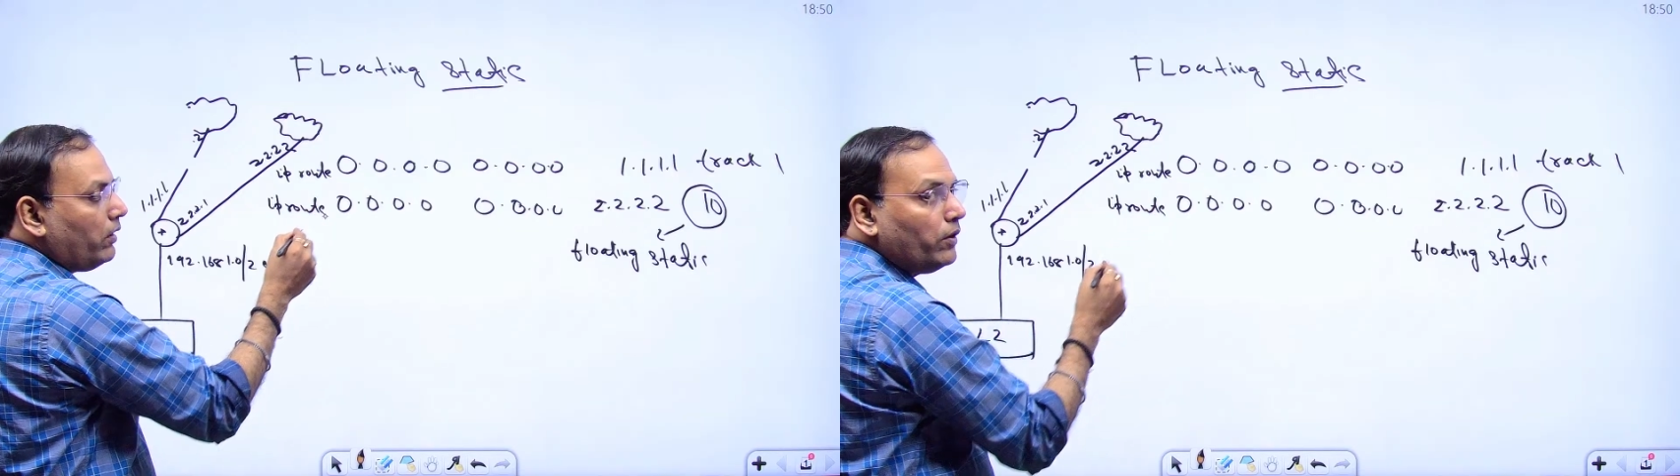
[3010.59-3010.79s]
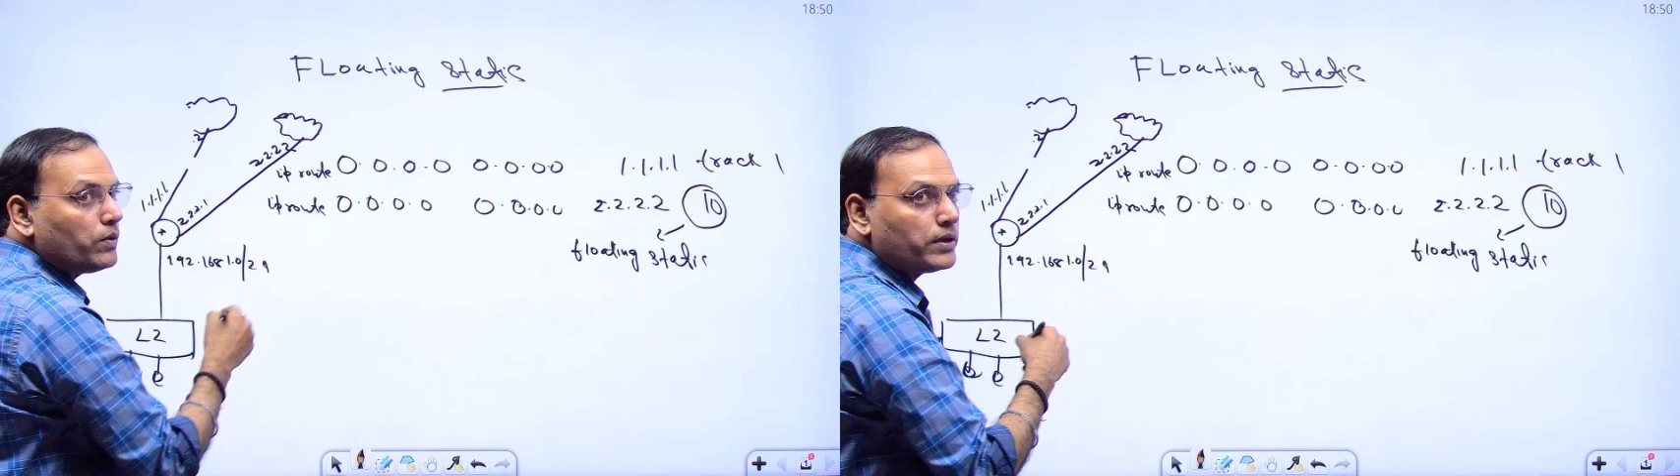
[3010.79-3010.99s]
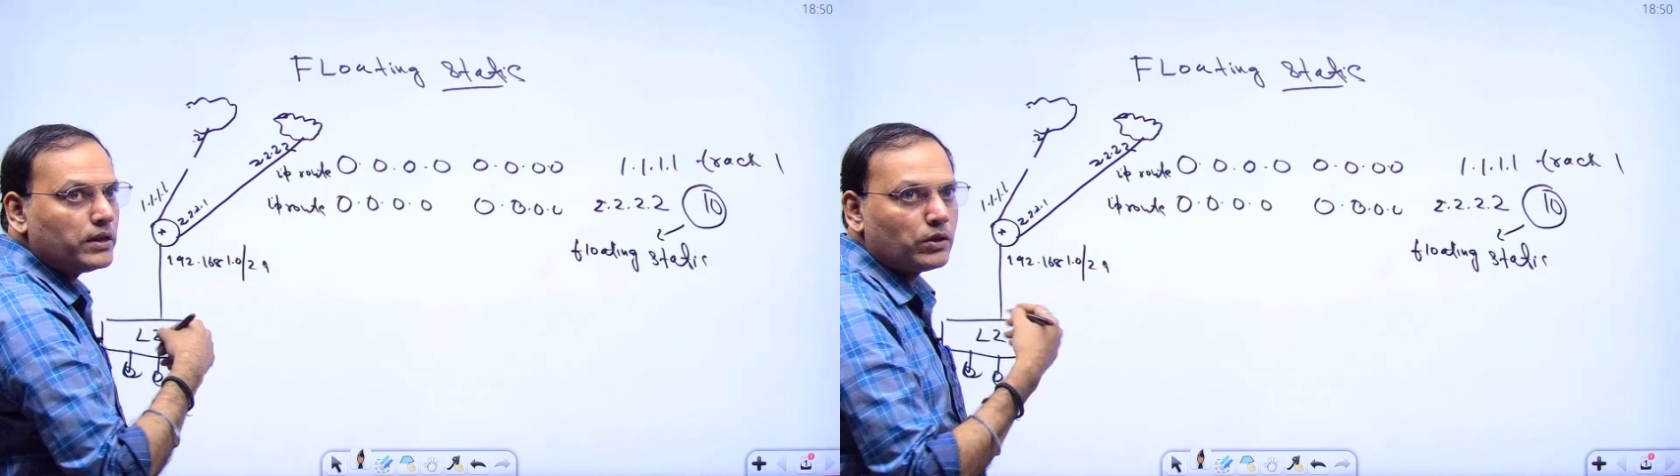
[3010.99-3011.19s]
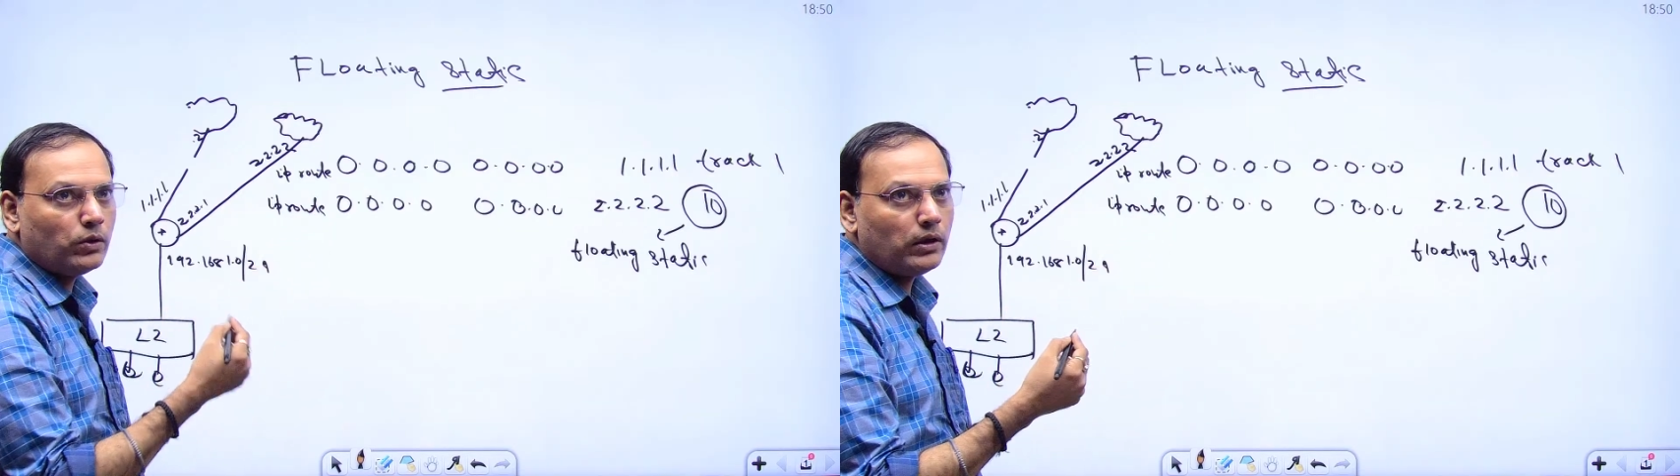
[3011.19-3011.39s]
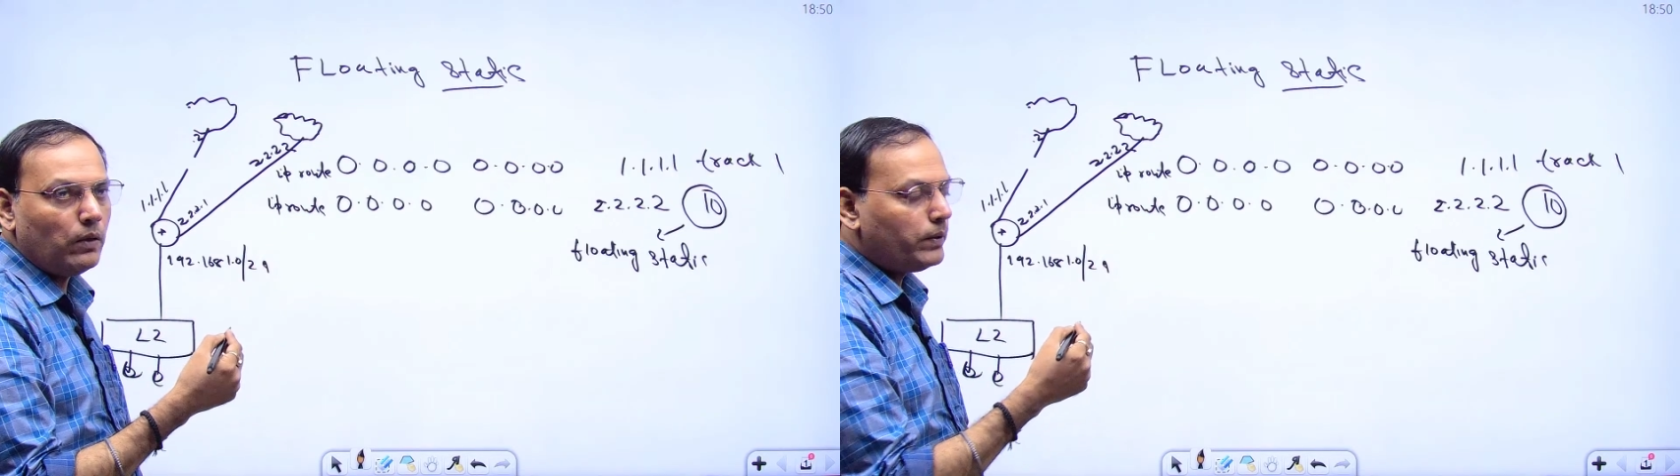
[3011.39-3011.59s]
your
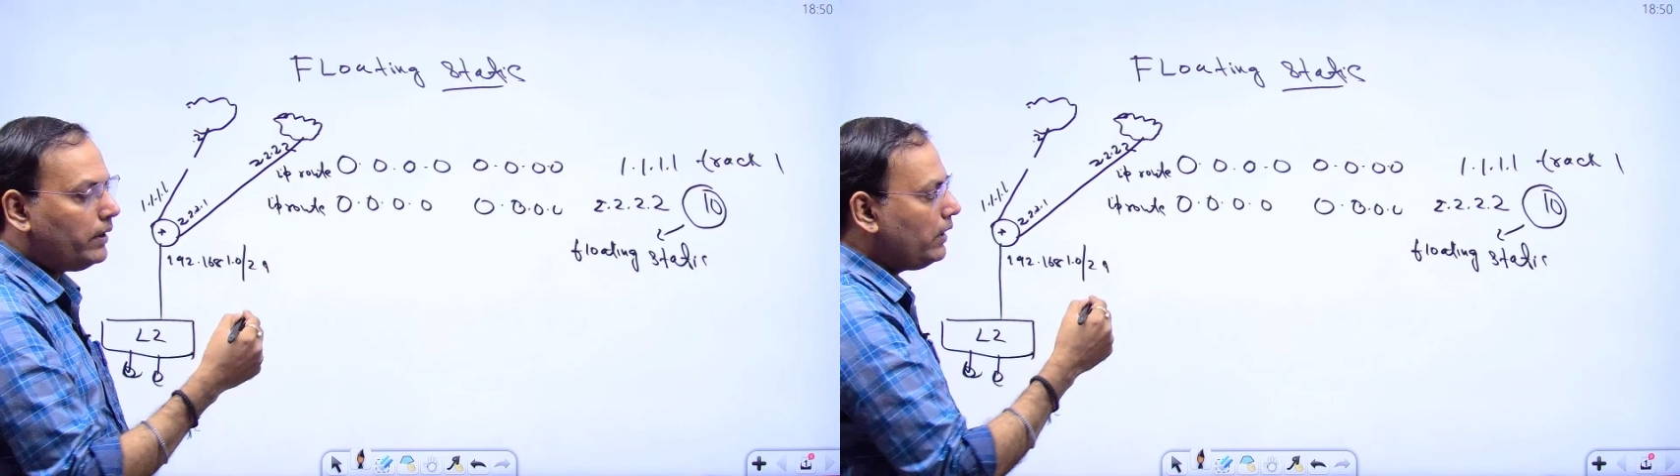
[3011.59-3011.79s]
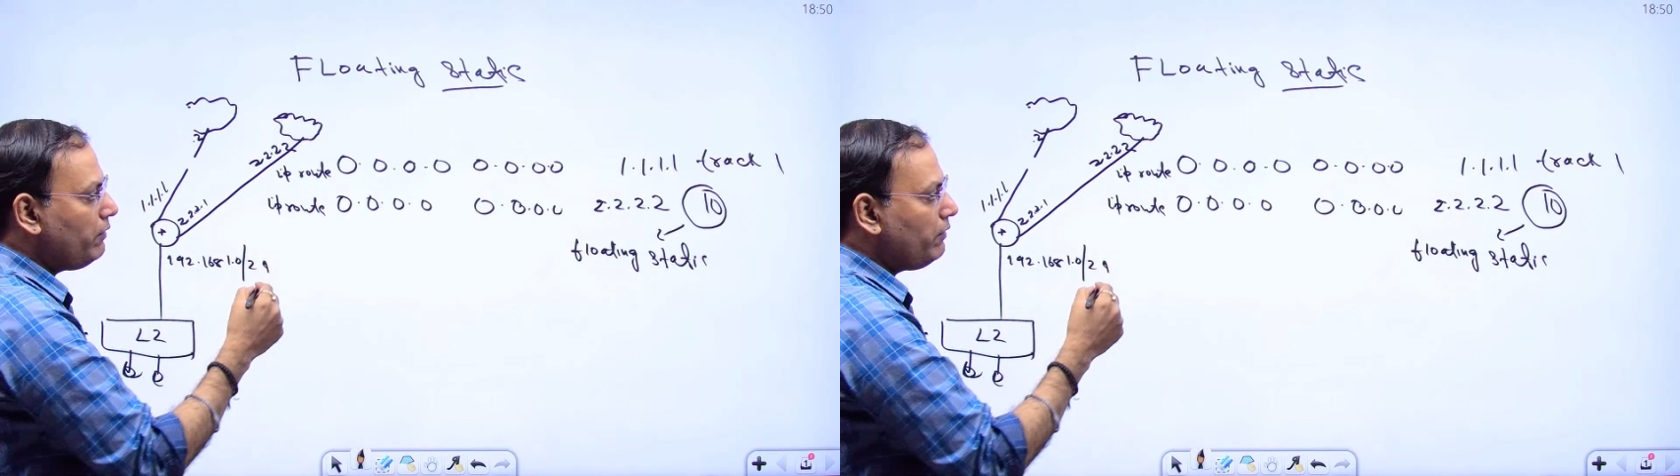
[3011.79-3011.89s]
Cisco router,